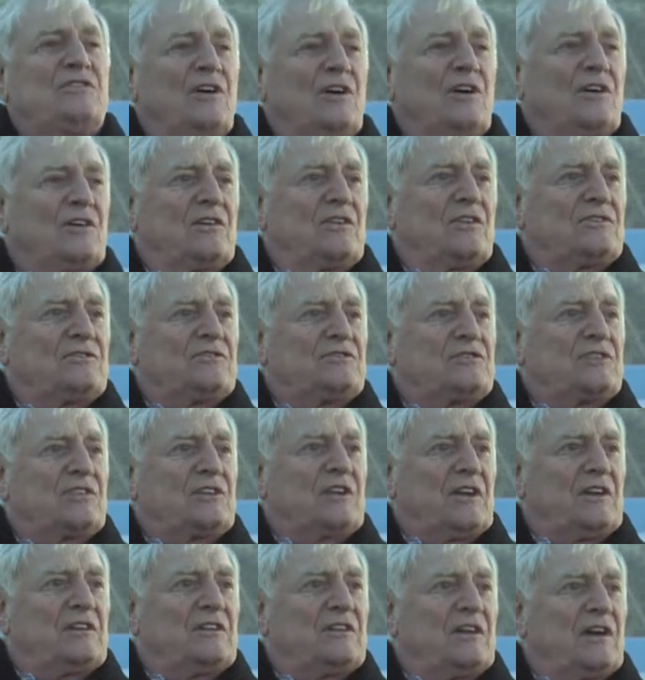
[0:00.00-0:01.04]
turns to
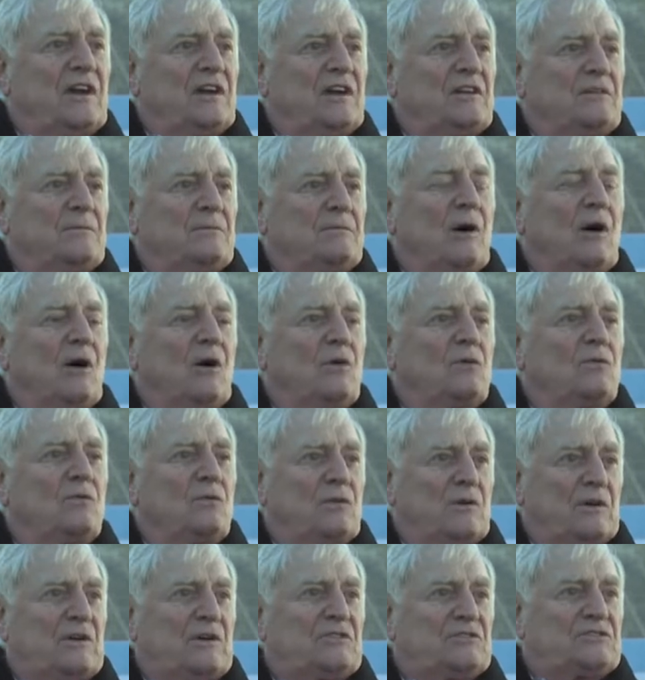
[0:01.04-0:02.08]
get to carry the ball
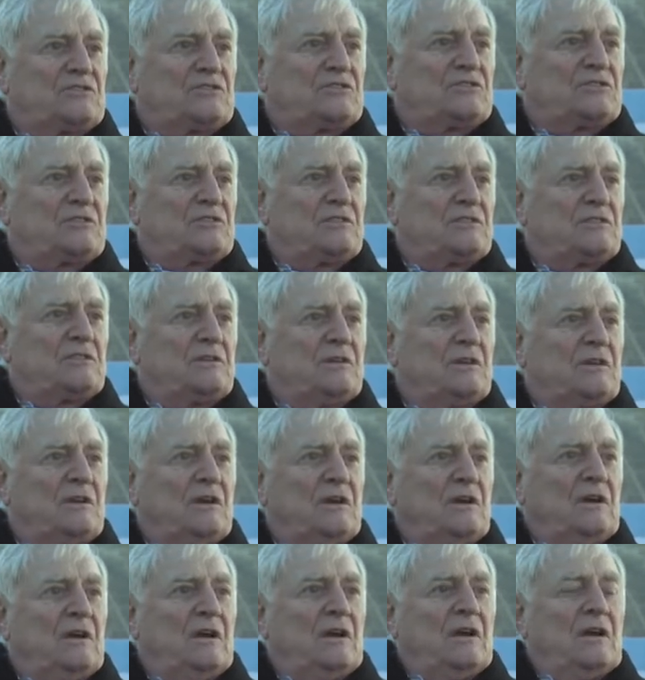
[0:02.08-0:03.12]
once,
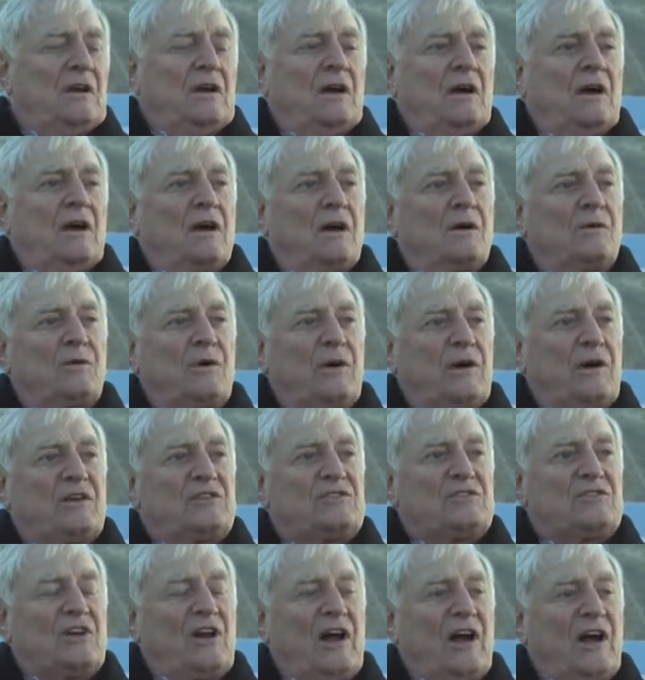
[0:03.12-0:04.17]

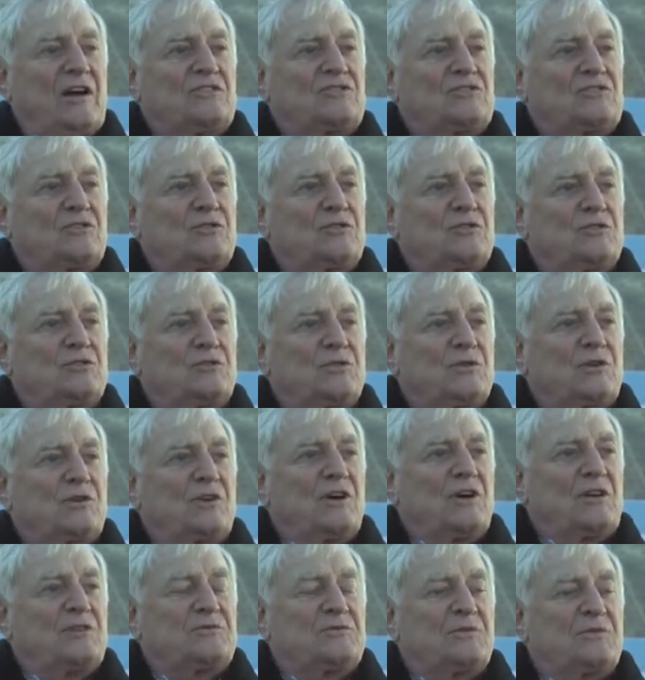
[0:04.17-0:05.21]
whereas in high school you were
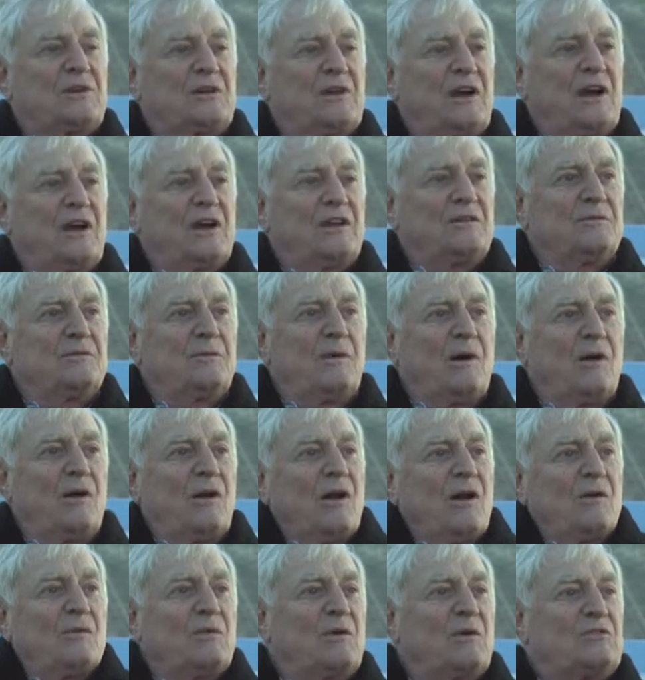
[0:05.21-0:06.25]
accustomed to carrying the ball
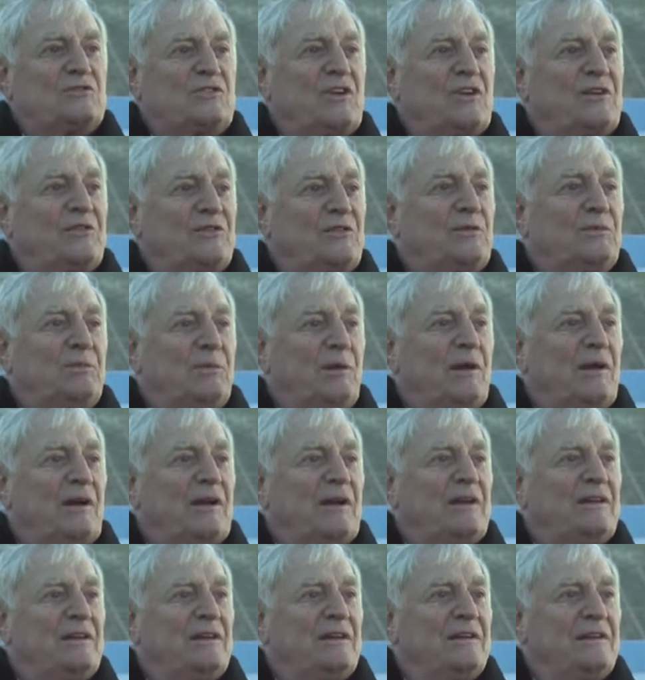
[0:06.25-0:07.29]
almost every
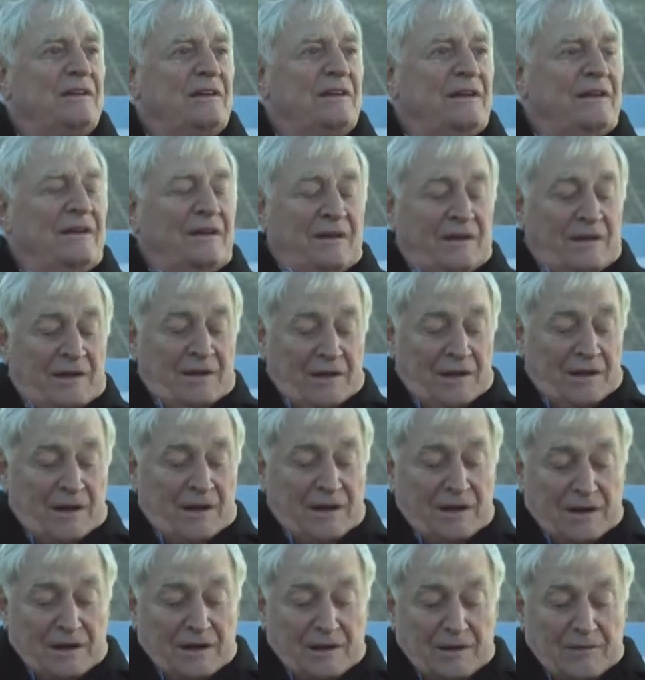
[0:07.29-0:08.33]
play.
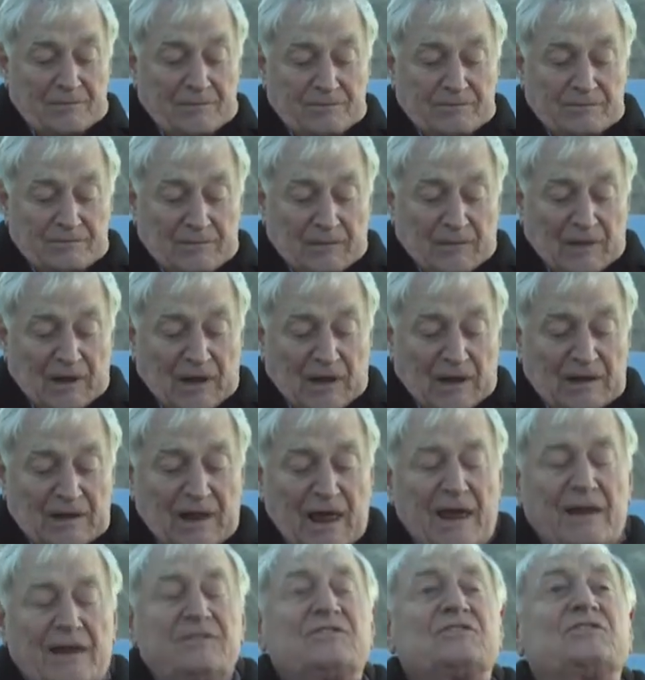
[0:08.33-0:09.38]
And
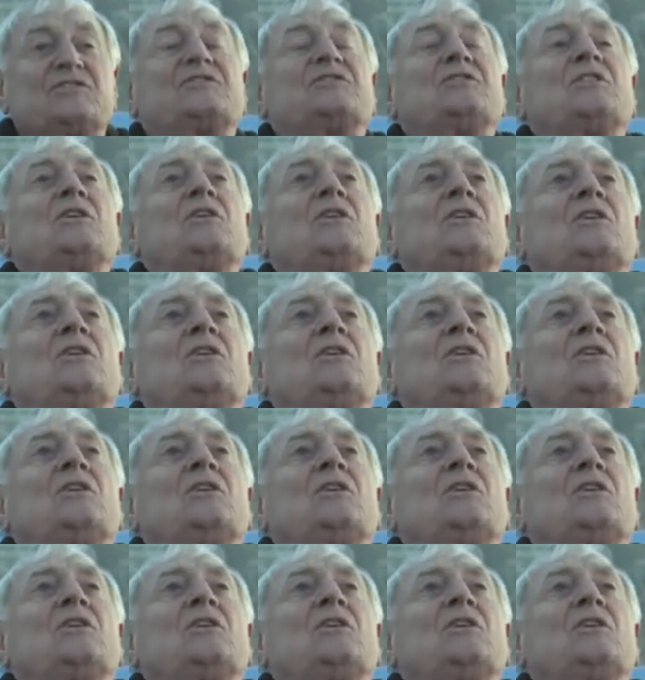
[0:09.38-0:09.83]
that's